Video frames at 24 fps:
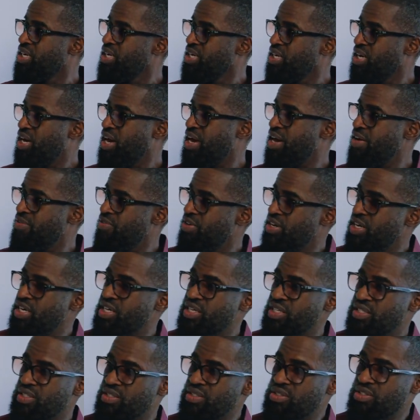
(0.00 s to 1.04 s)
have
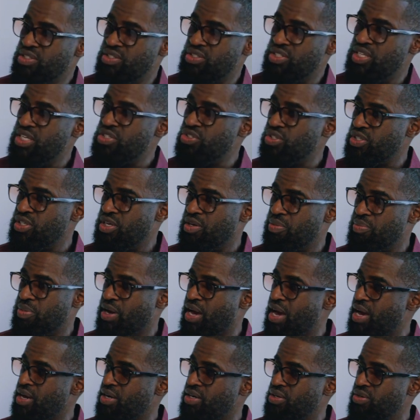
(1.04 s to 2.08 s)
a decision come
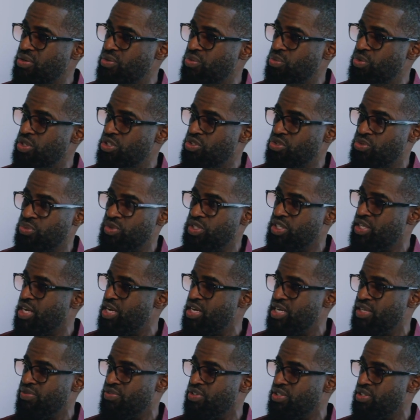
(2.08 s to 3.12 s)
back, which we
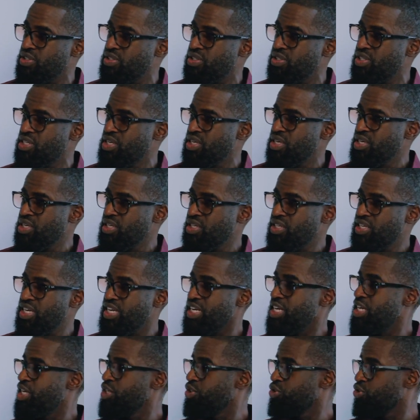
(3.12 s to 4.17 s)
can't even
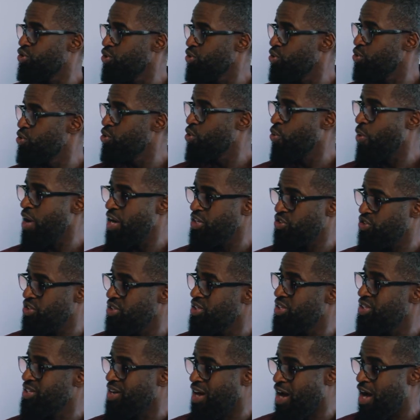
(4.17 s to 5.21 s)
get into, question
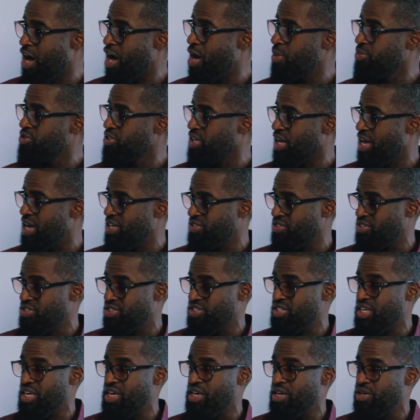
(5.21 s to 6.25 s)
the comps, ask
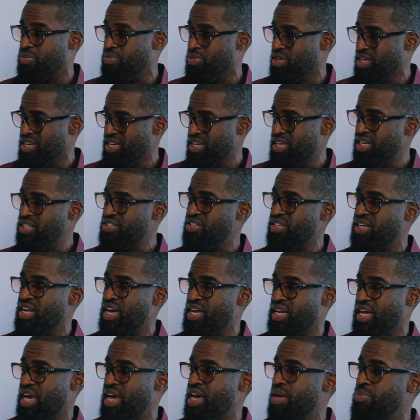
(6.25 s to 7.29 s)
to see them. There's a
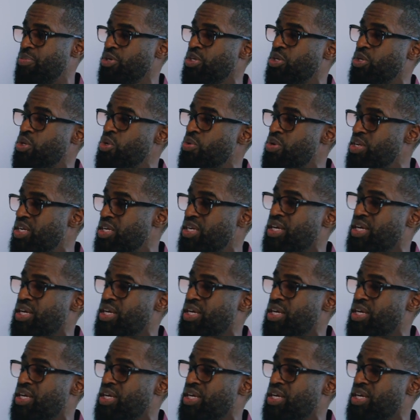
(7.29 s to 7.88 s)
lot of ambiguity